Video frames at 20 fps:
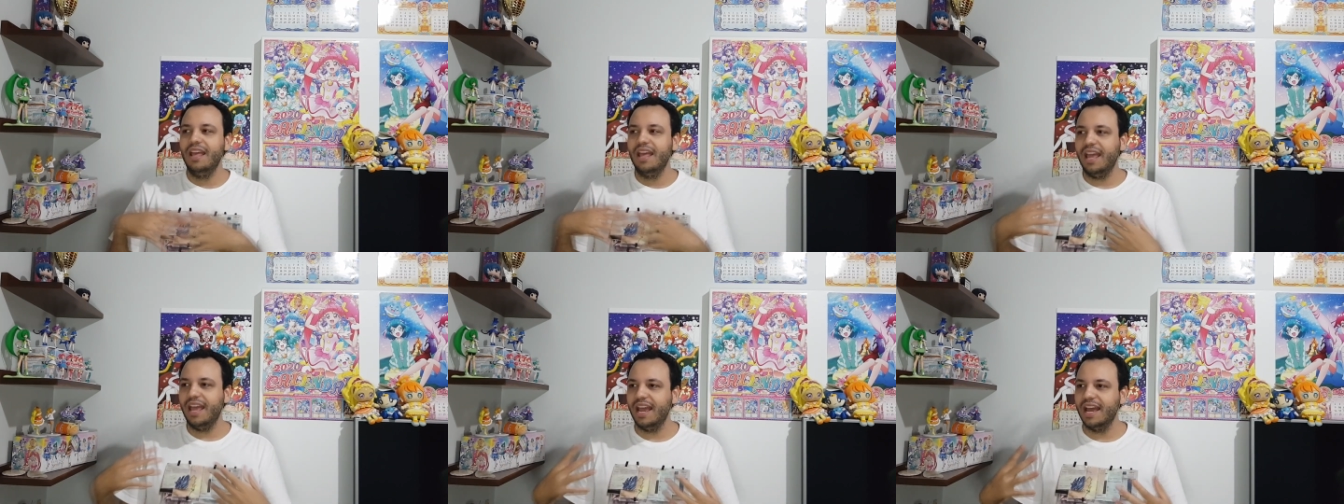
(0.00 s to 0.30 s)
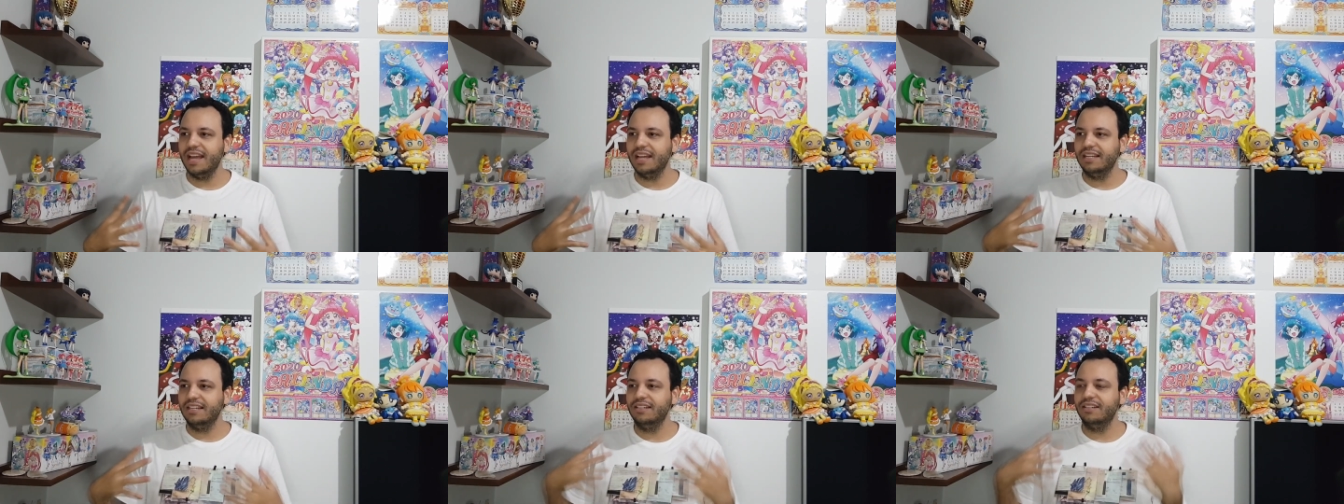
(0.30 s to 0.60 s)

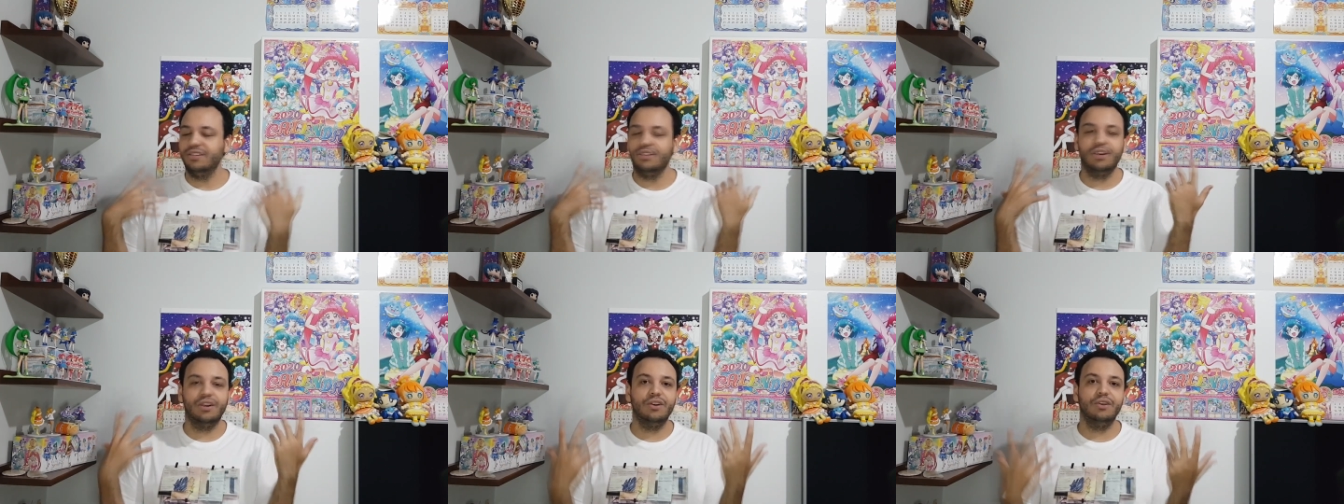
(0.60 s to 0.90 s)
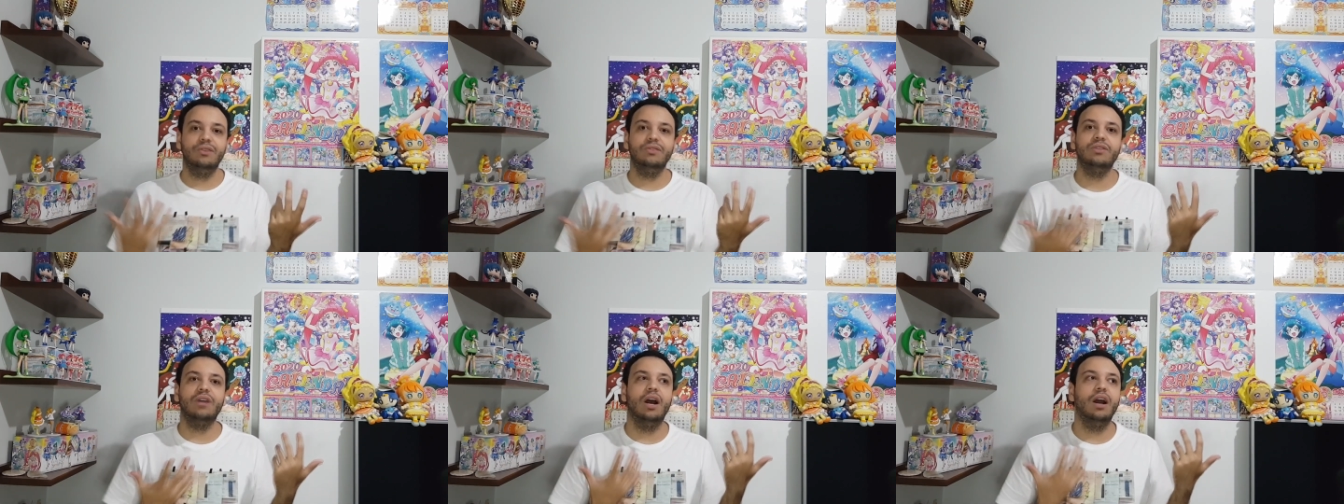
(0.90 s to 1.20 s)
And the
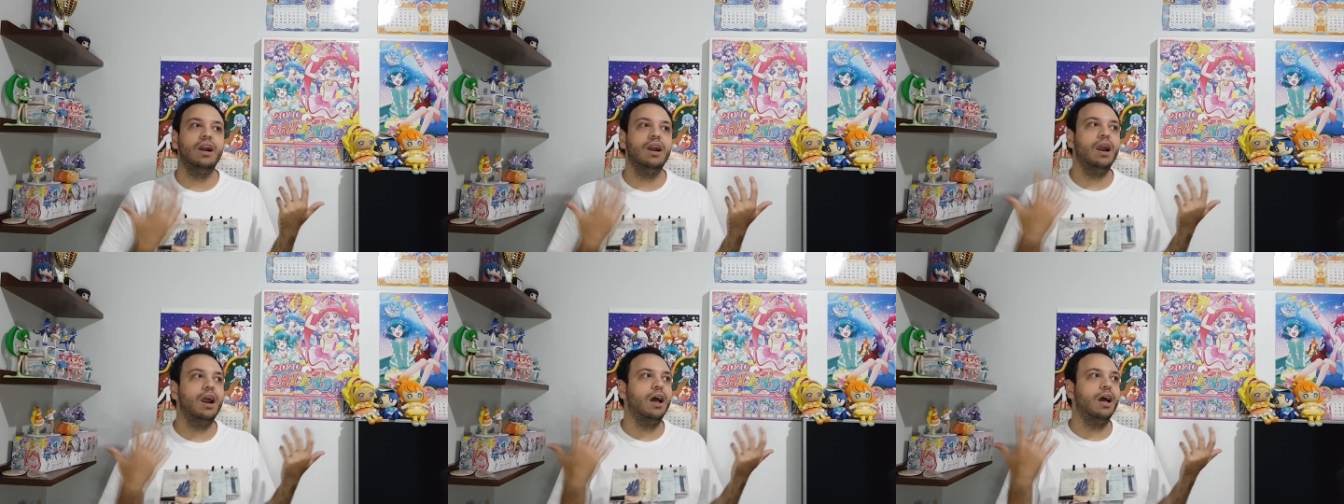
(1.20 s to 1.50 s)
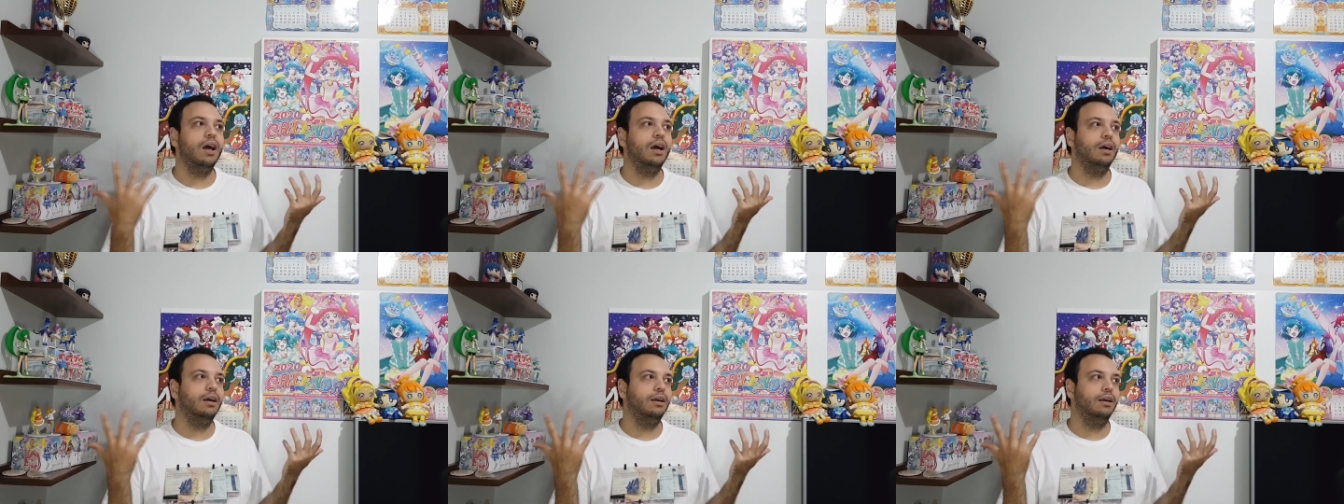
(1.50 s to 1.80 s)
girls
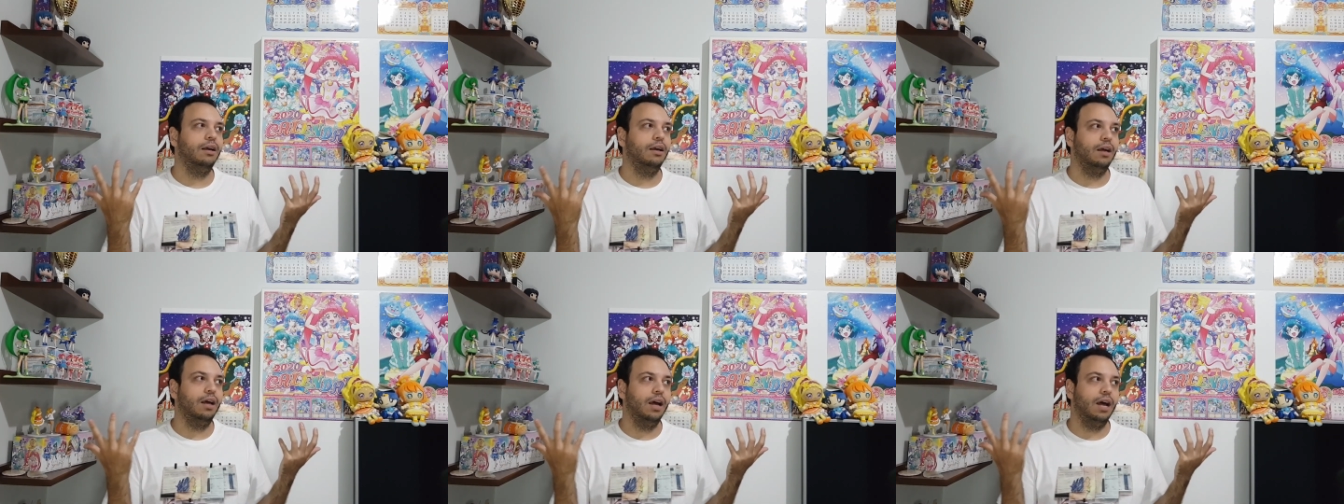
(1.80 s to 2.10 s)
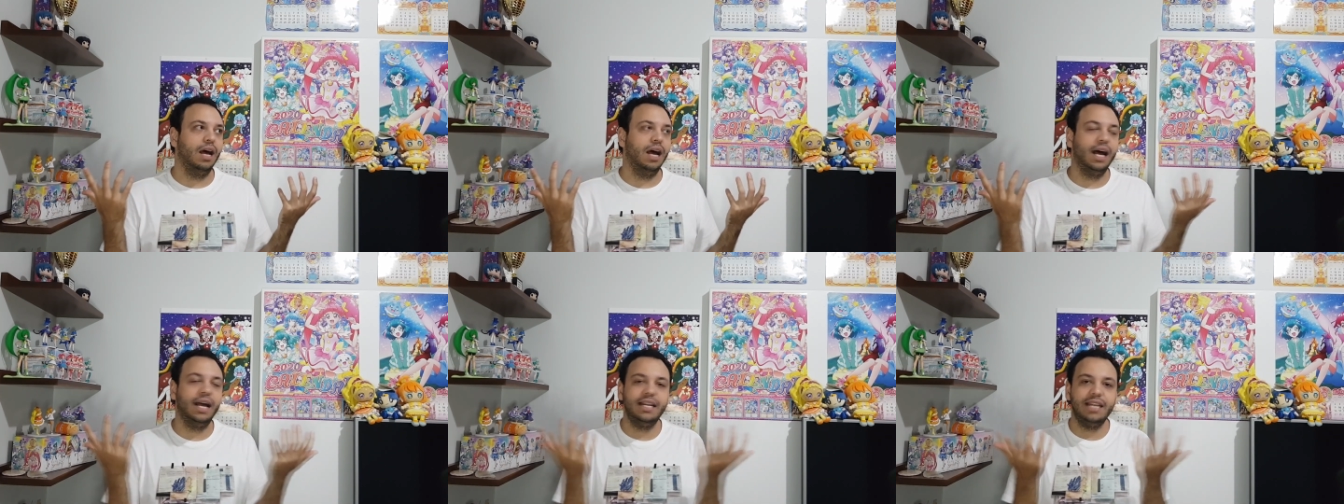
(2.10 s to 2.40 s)
are
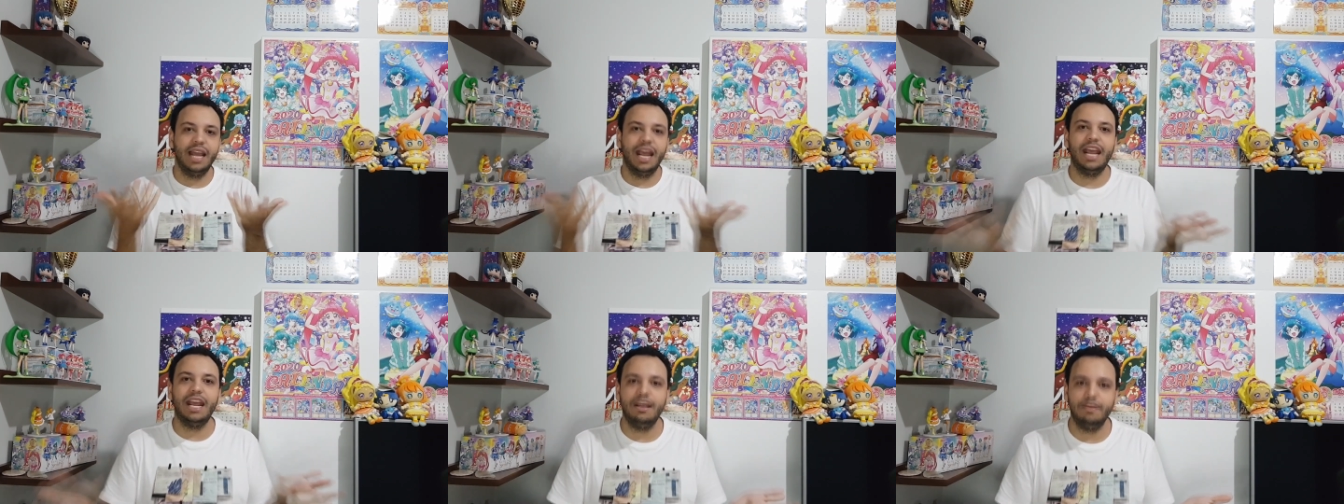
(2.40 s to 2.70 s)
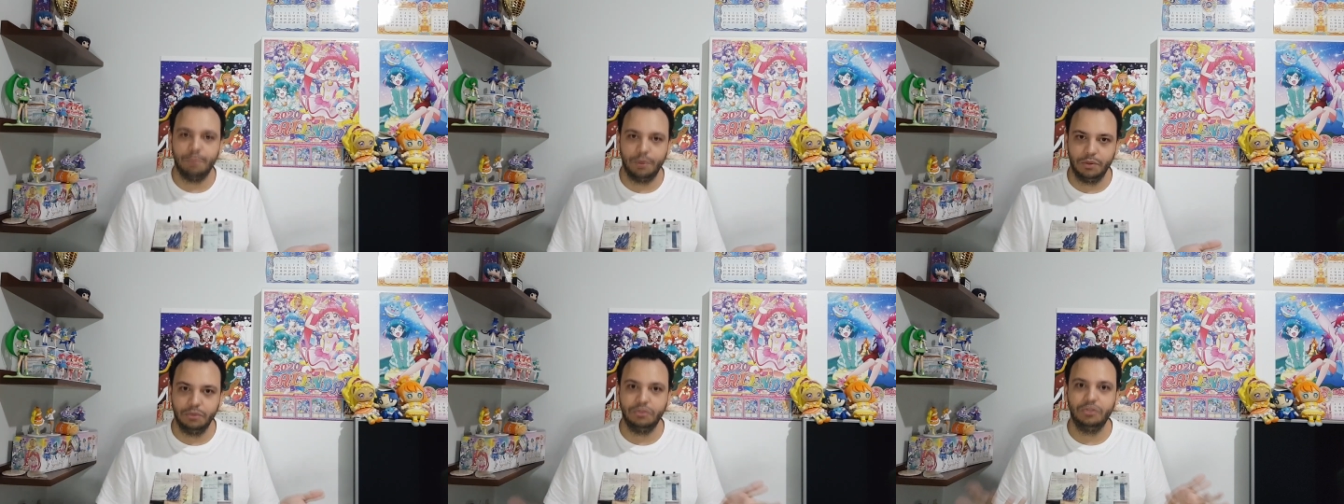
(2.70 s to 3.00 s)

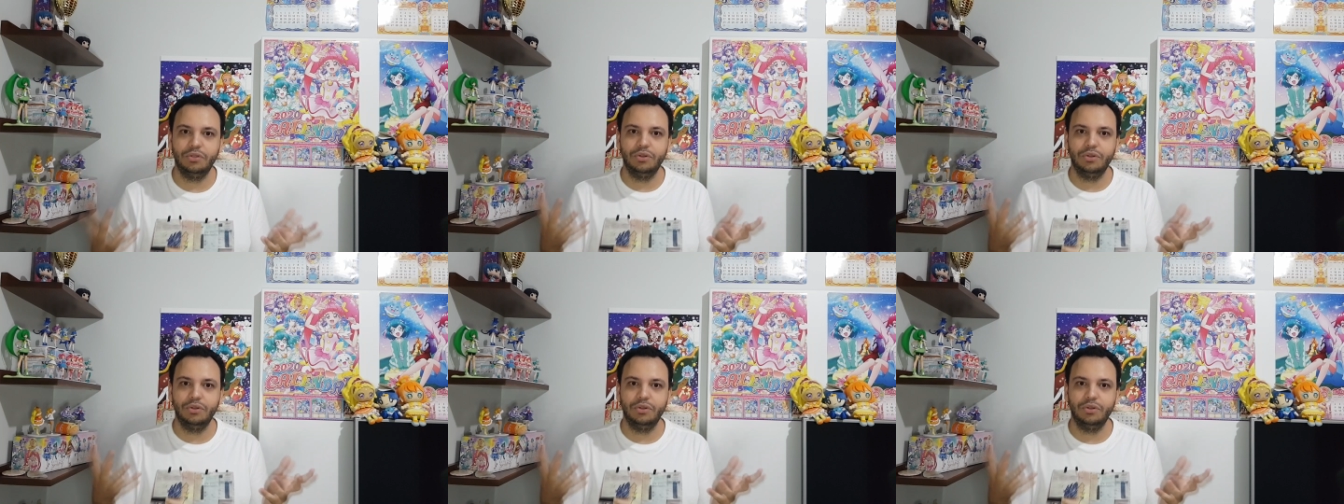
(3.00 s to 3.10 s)
unable